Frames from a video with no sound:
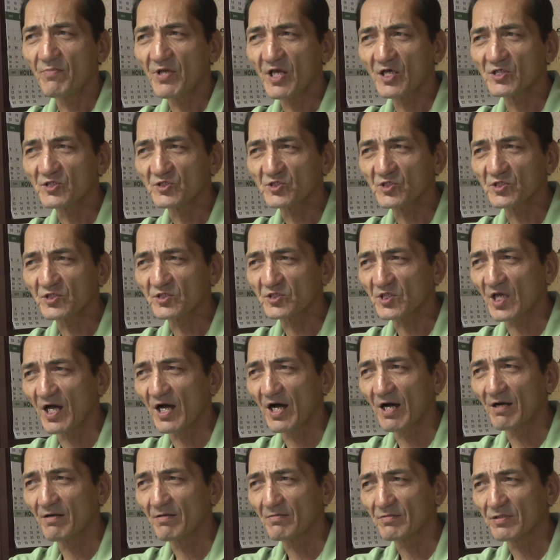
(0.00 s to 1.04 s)
Because it's
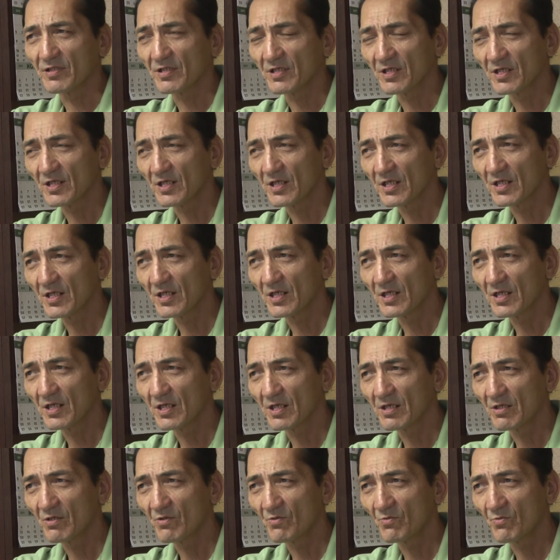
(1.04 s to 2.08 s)

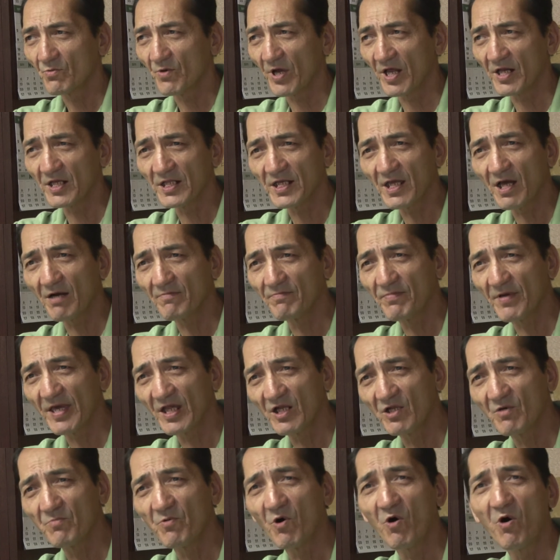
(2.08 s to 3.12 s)
readily
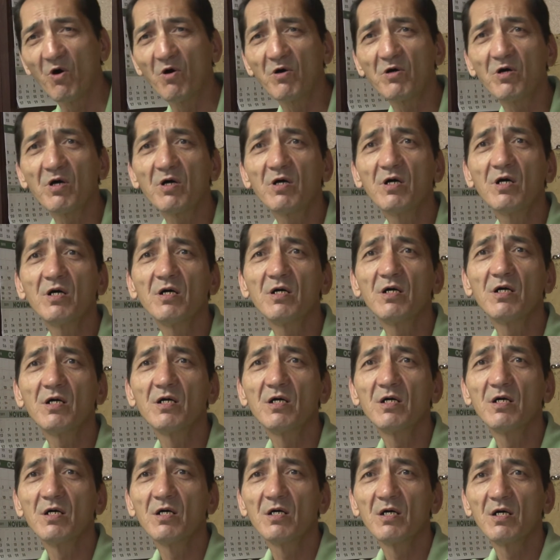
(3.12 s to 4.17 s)
available
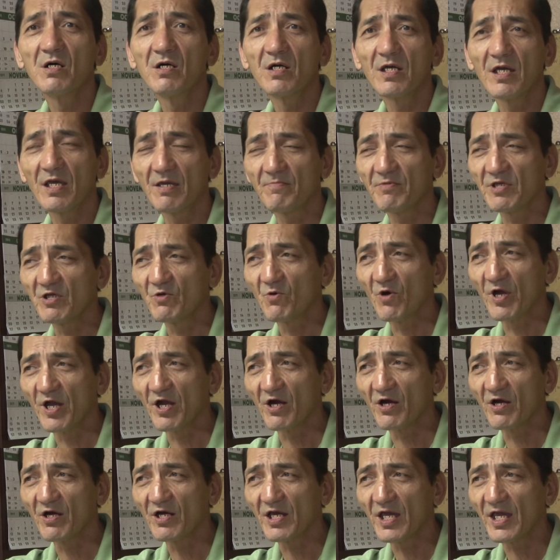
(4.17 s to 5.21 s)

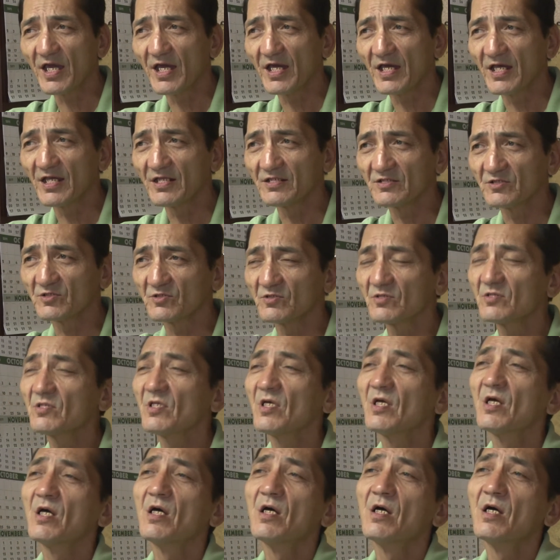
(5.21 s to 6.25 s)
everywhere, and
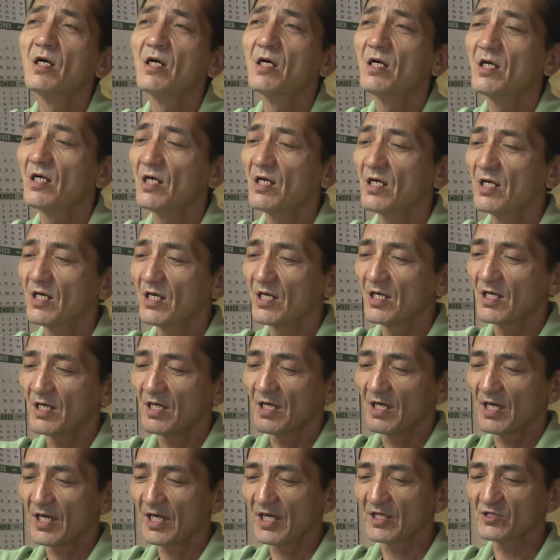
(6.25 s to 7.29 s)

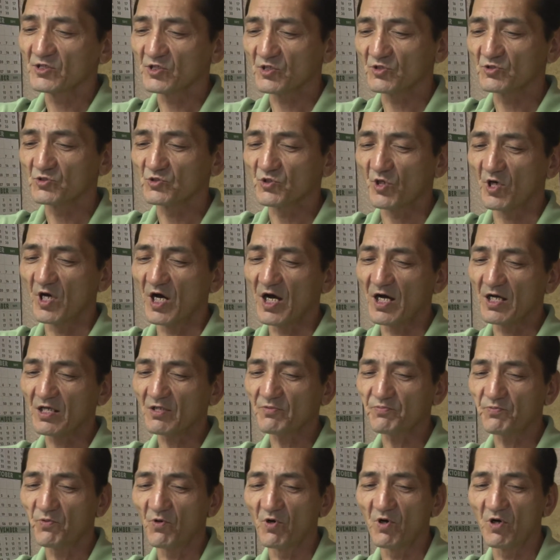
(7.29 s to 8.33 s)
it's a
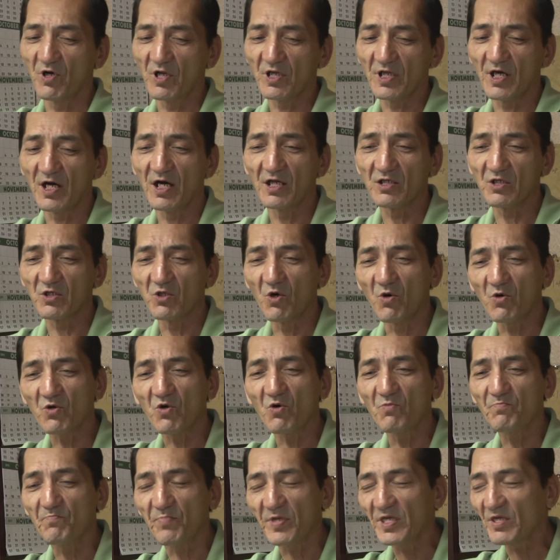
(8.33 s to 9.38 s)
drug for
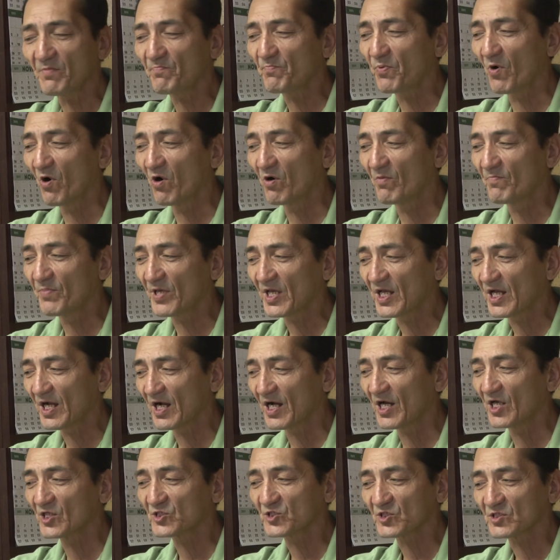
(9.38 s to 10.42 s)
local people
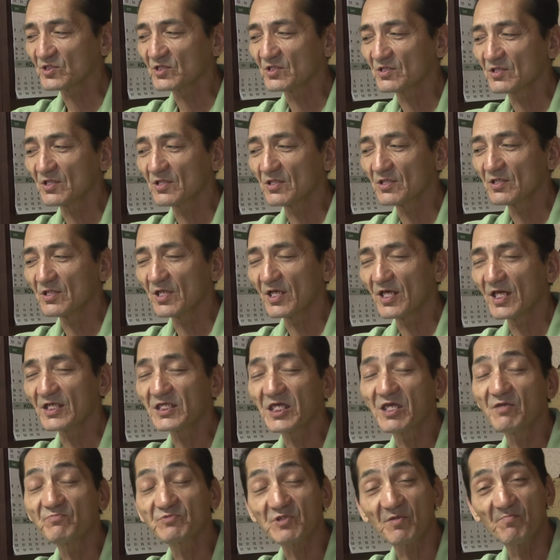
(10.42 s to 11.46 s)
because it
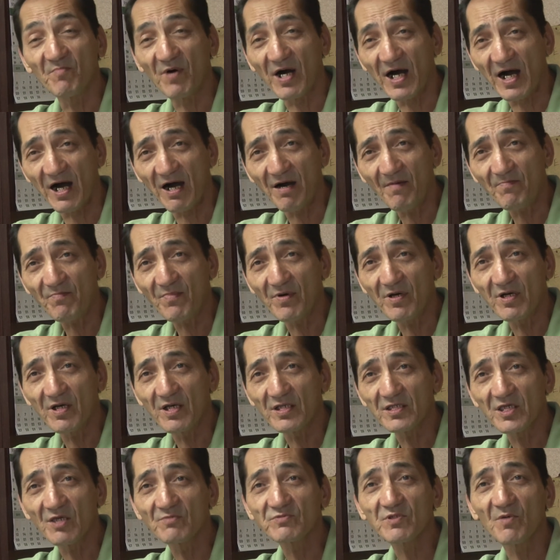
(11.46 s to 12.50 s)
keeps them up,
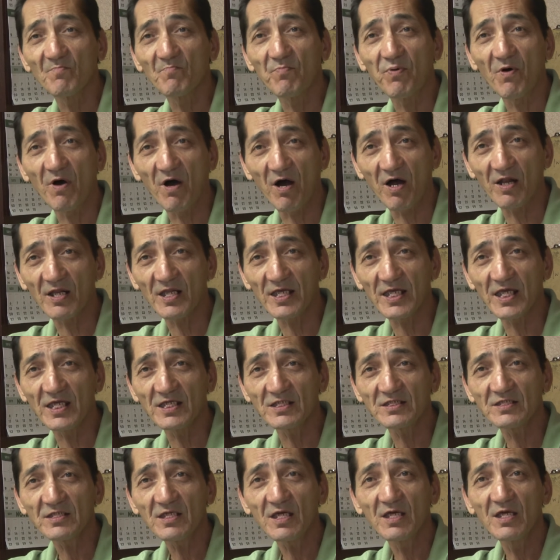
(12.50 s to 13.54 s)
it keeps them
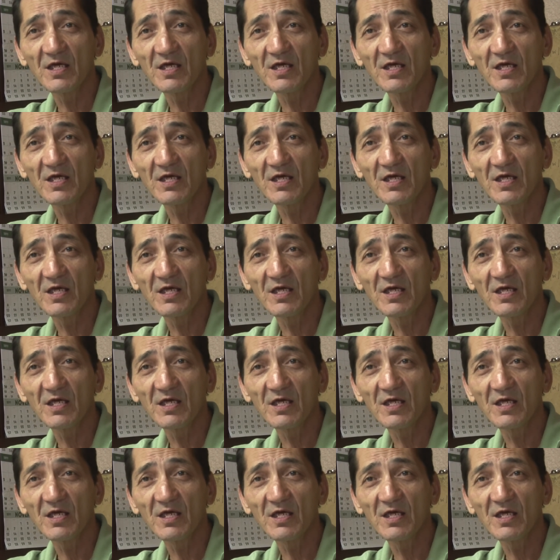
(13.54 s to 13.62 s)
partying.